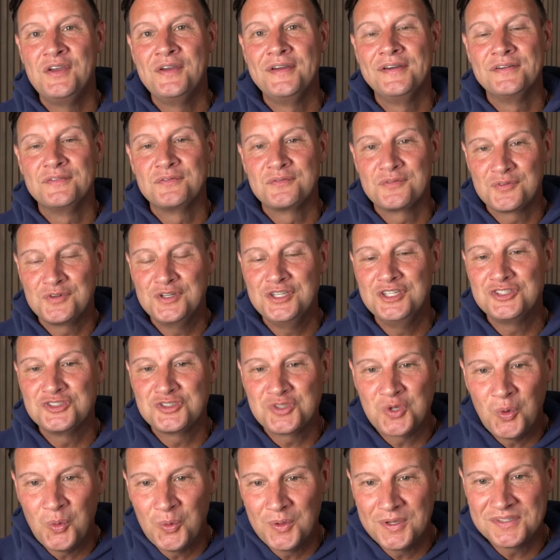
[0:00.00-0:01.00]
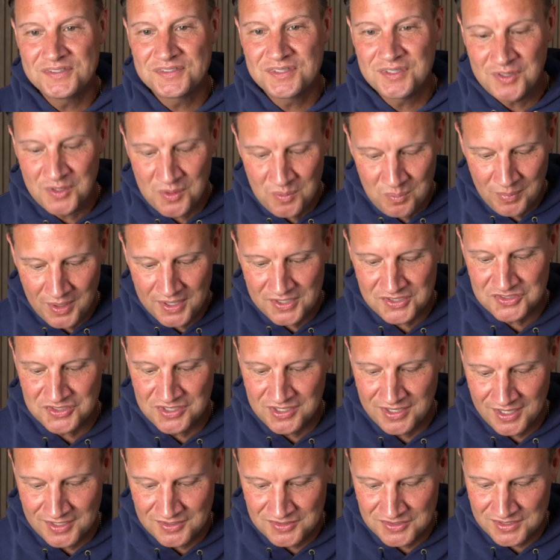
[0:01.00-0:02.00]
free choice and
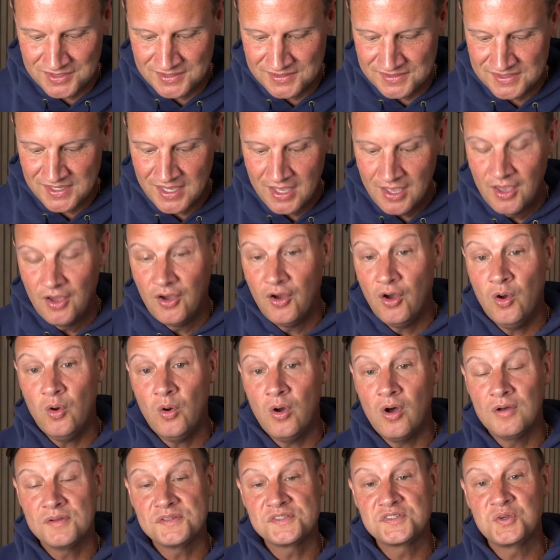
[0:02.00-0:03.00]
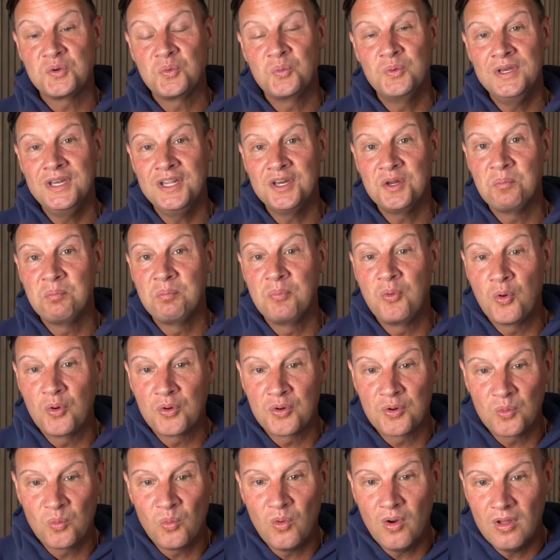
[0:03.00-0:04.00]
combustion engines. Oh, also, we need a
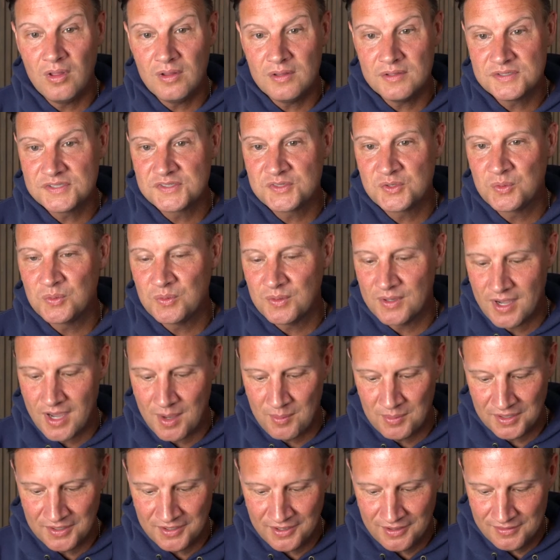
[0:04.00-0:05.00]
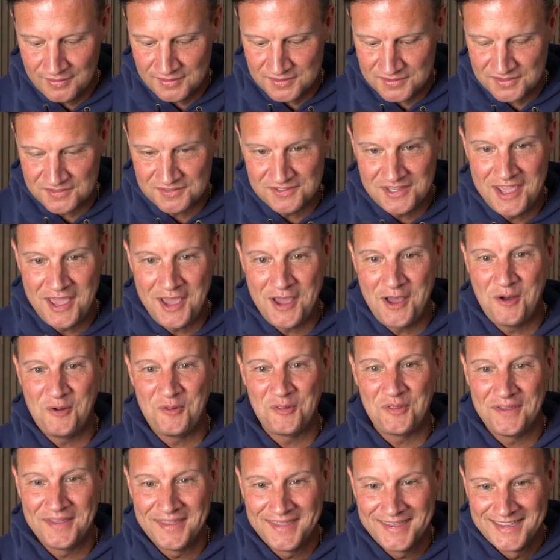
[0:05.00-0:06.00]
border wall. So Kamala Harris is
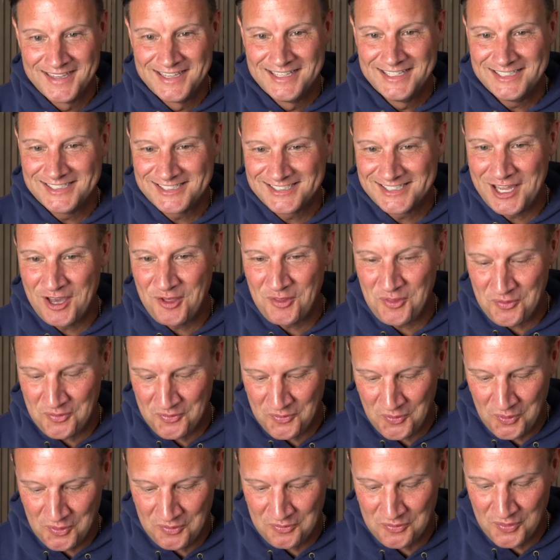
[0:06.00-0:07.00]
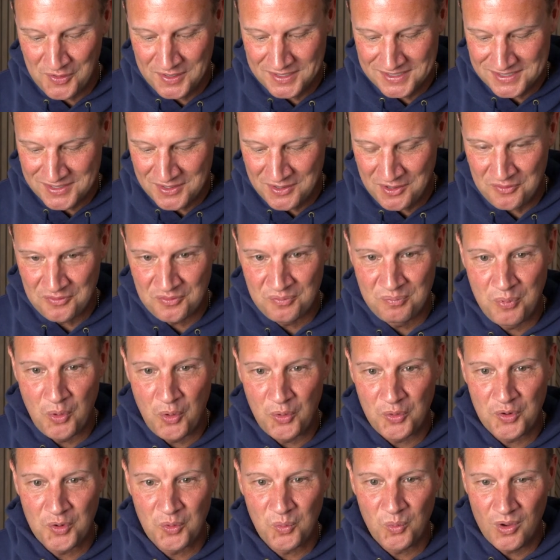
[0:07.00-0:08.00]
now the forefront of
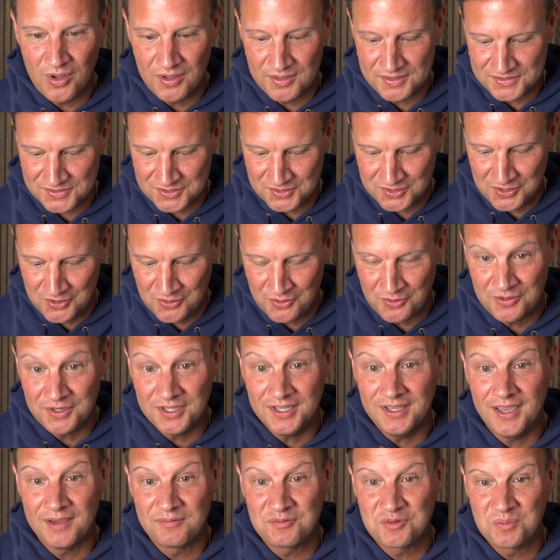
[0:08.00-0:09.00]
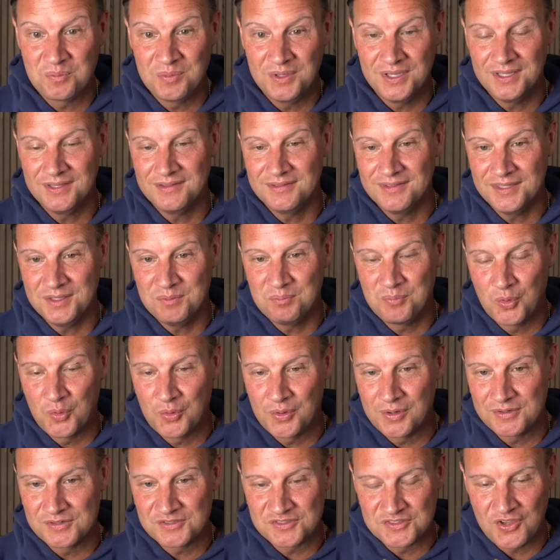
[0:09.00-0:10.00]
border wall security after being the
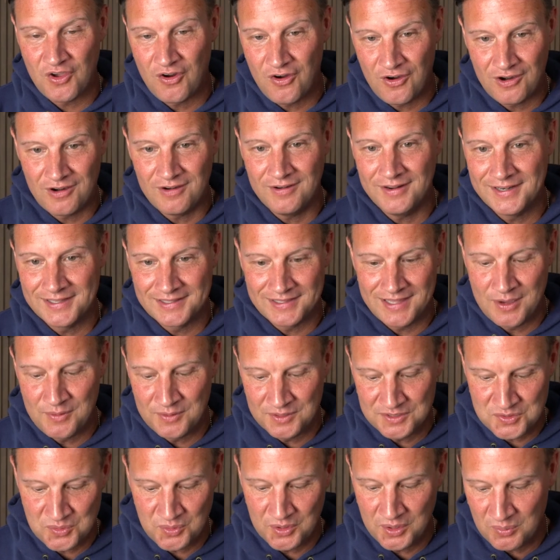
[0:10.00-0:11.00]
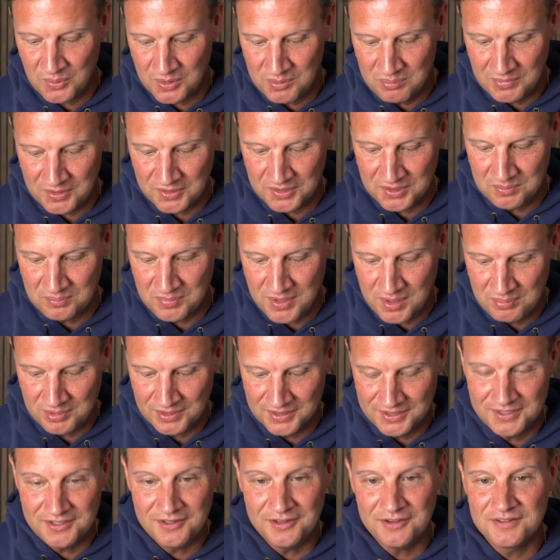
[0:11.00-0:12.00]
border czar and allowing 21 million
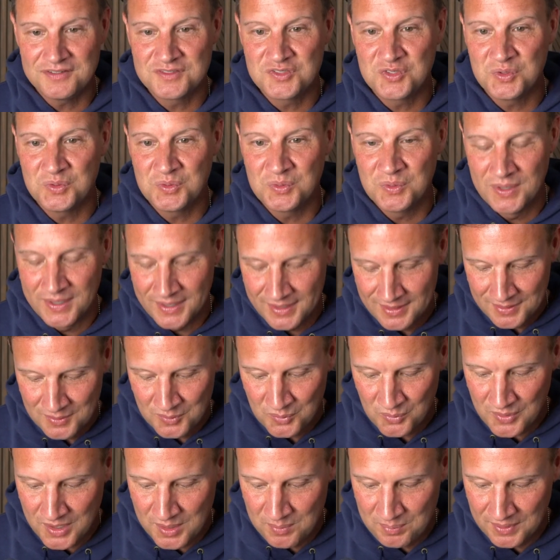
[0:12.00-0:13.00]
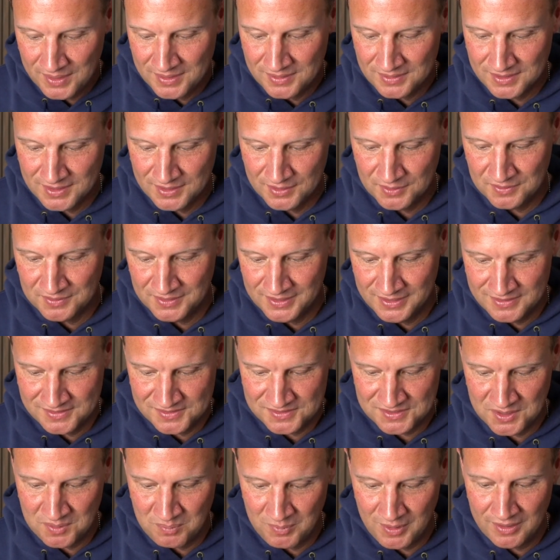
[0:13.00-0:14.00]
people in here to rape and kill
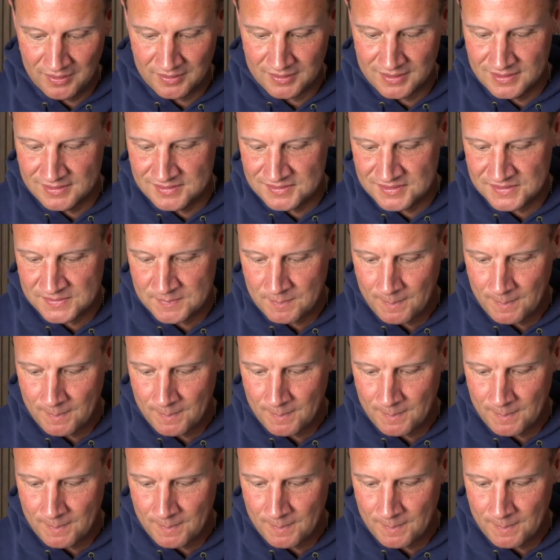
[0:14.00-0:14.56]
innocent Americans.